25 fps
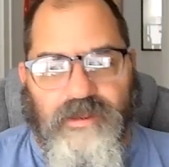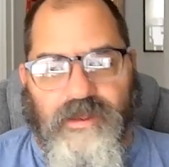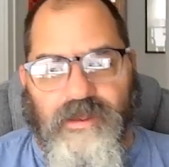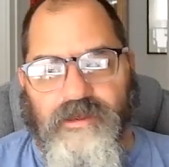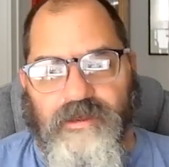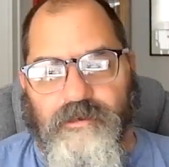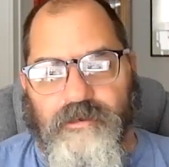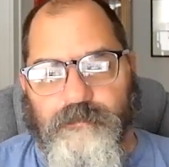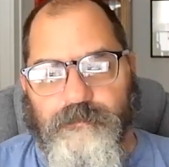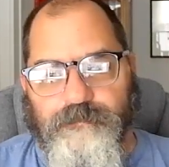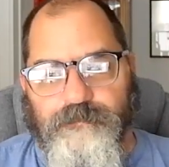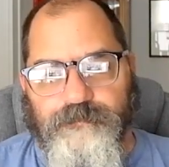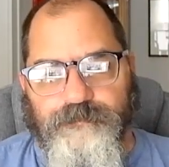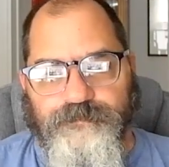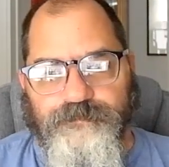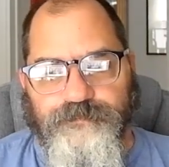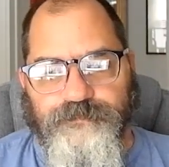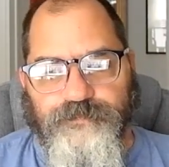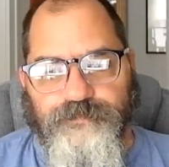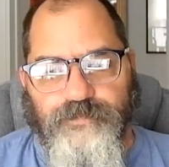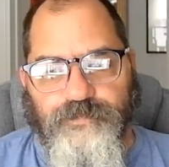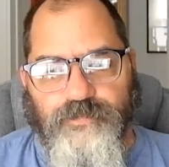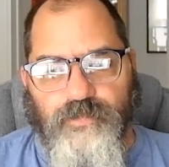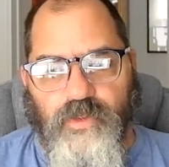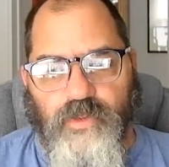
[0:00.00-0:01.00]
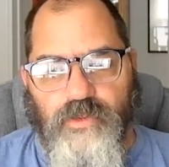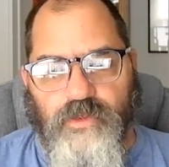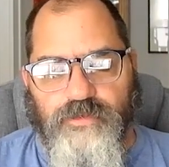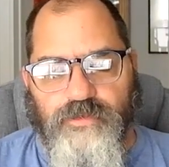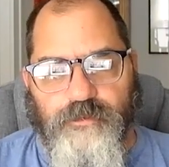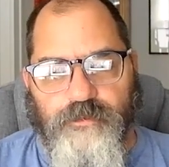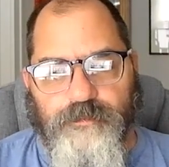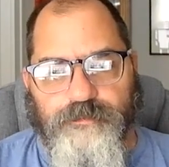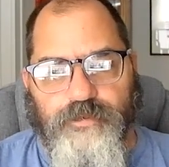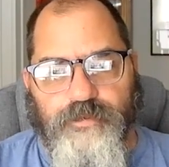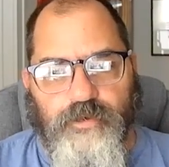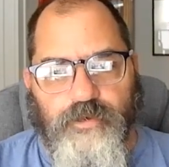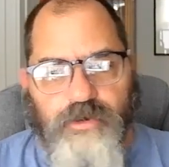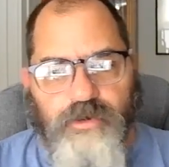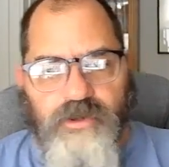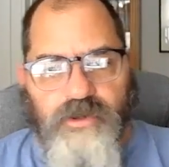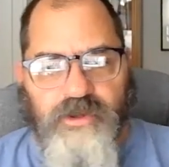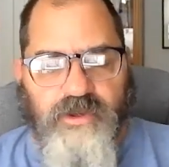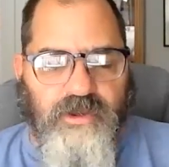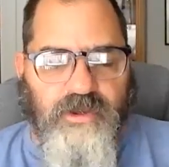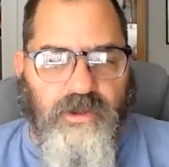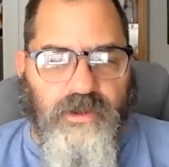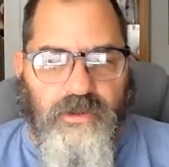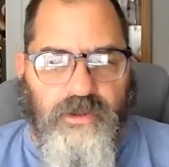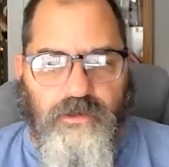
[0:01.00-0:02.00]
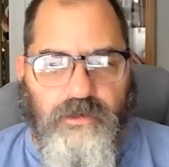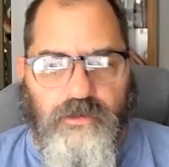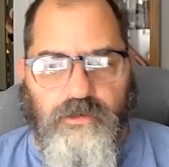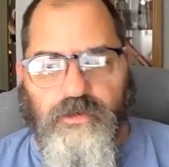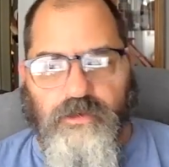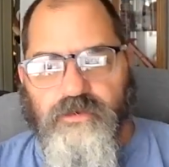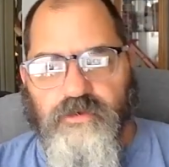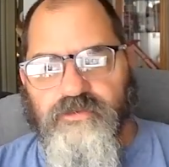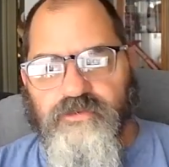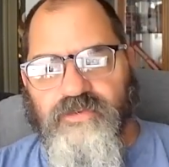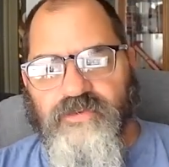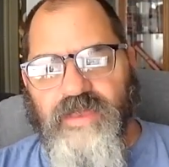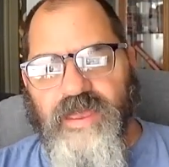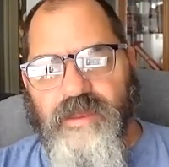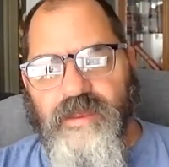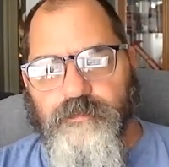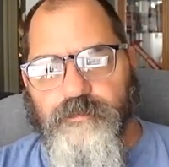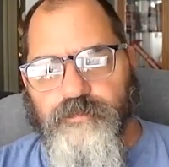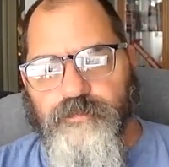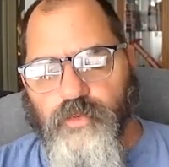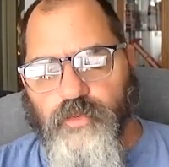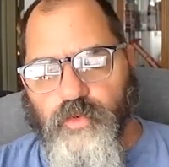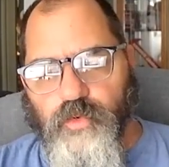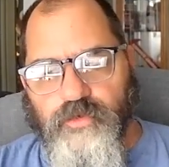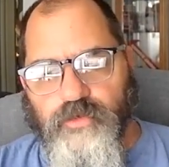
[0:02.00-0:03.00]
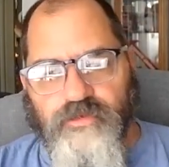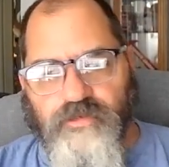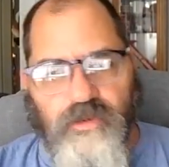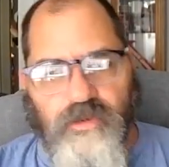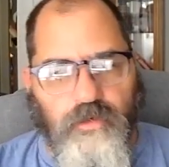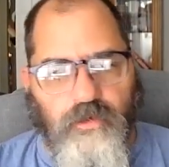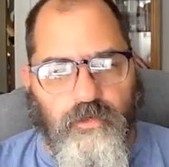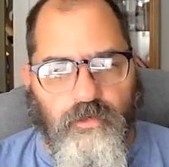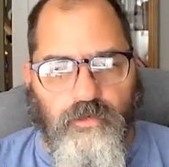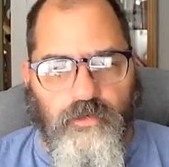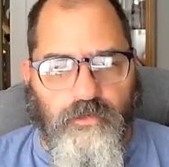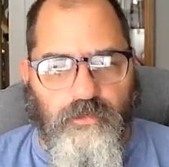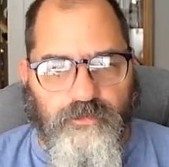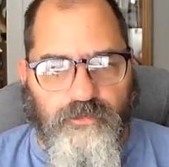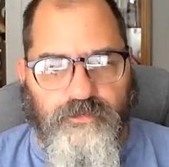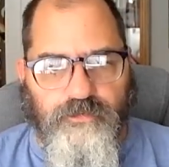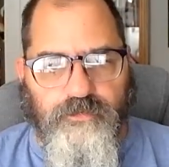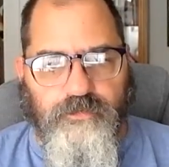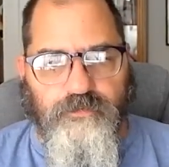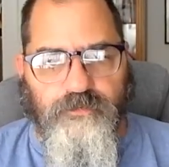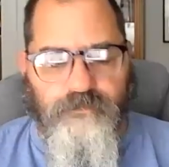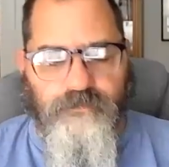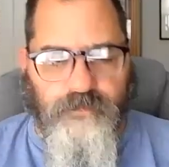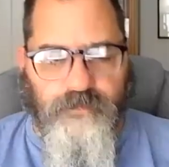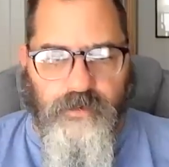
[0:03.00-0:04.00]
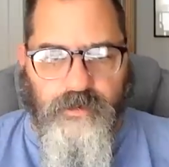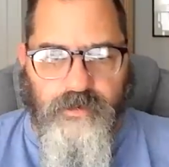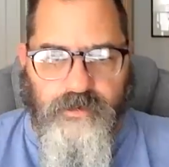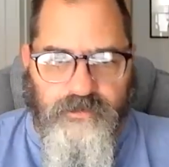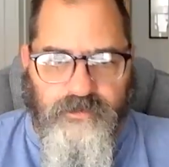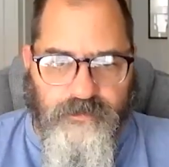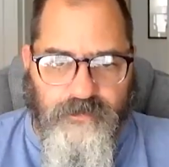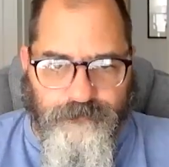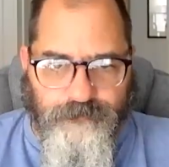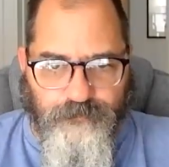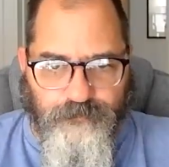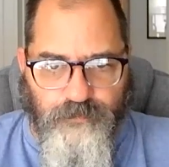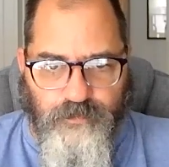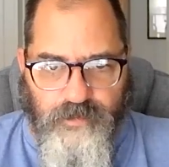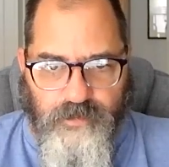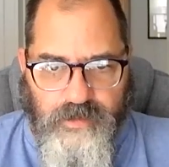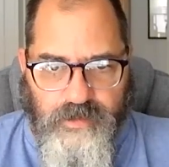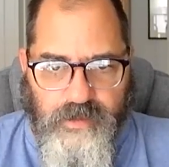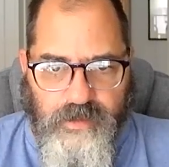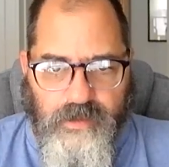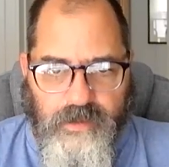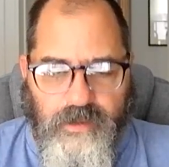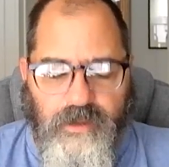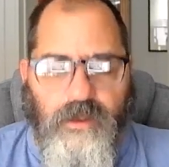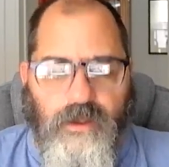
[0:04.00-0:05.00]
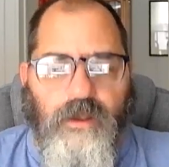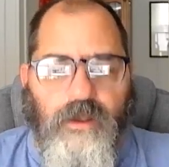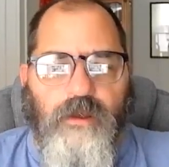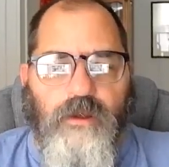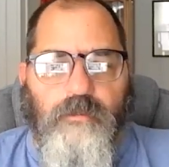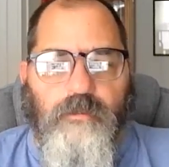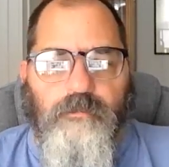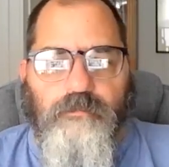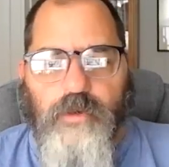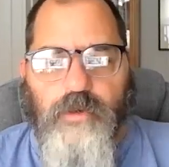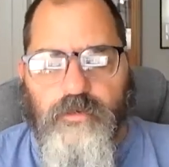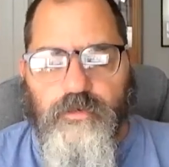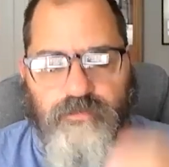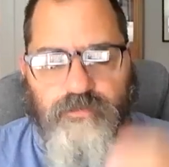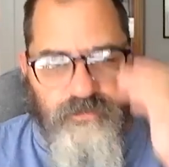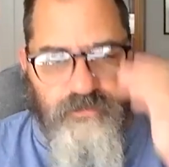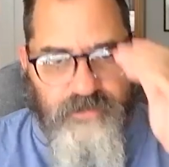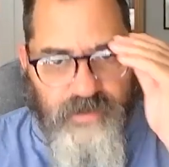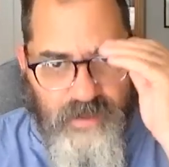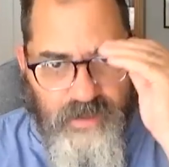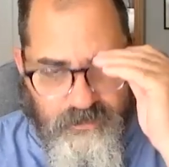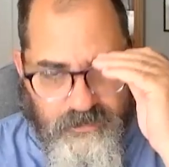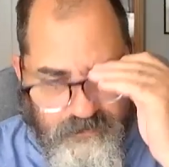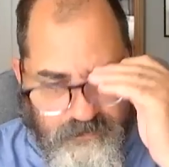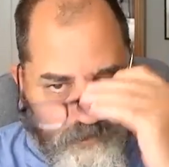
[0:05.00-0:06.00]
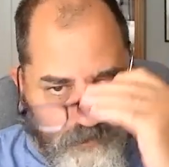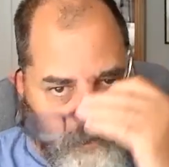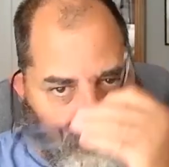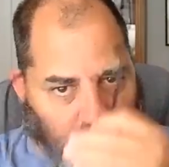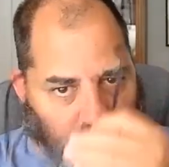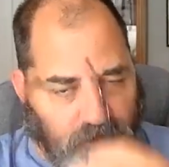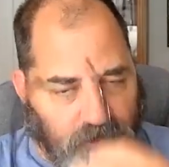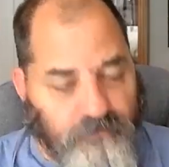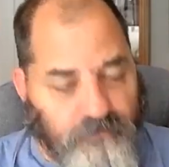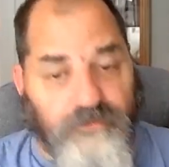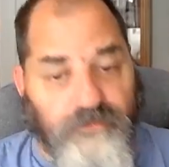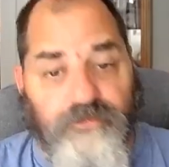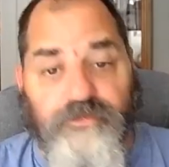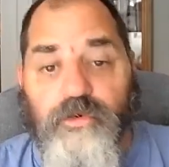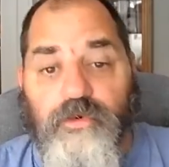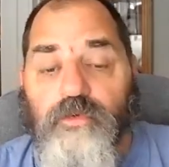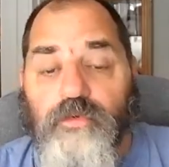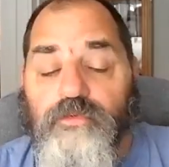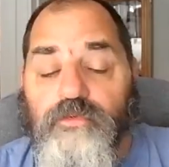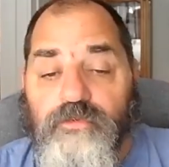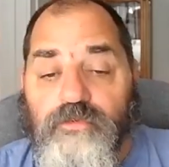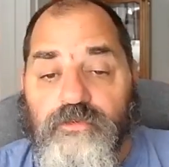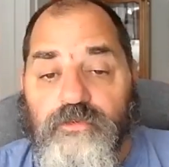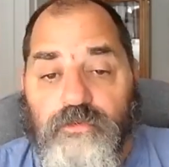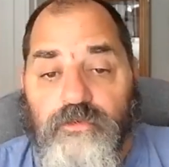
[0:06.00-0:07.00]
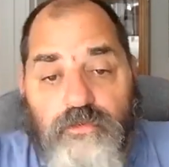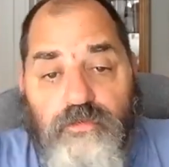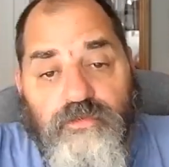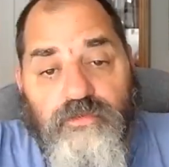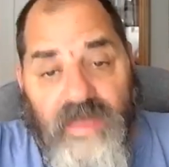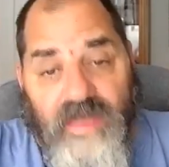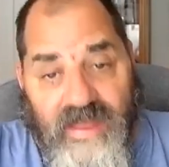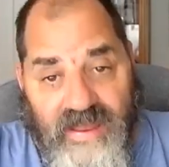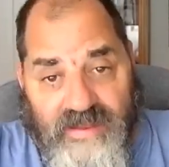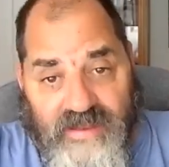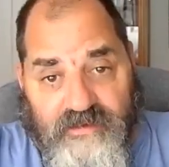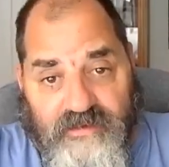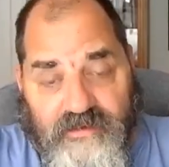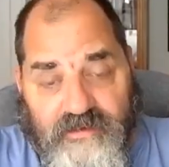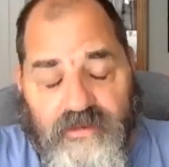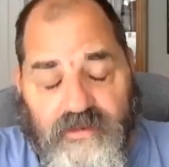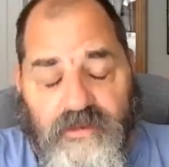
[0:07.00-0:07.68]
um, the book looks at boys and girls very differently. Most textbooks don't do that.